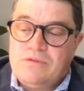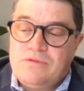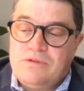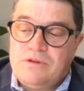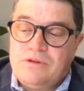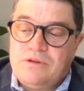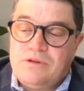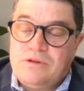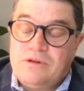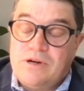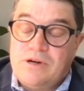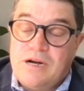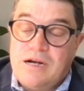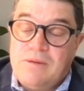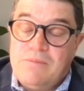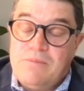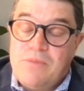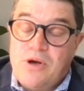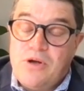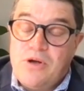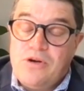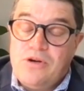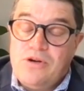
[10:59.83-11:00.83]

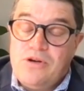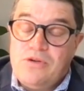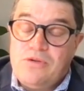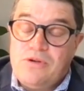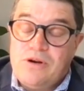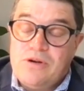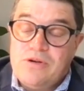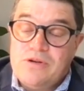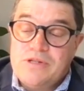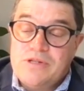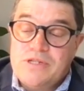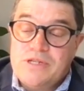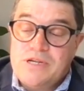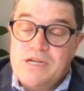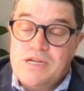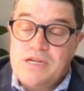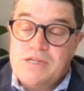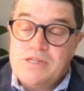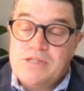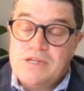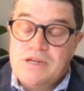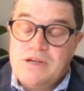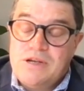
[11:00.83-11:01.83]
motor neurone
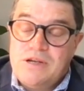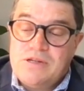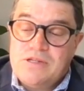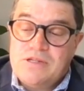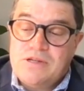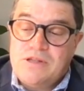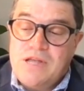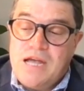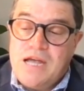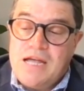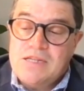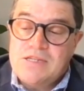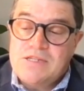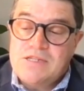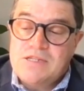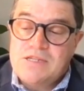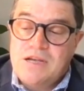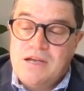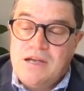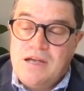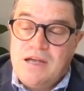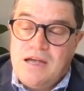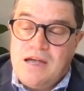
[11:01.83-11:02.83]
disease. So
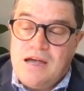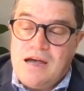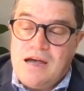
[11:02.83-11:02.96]
that's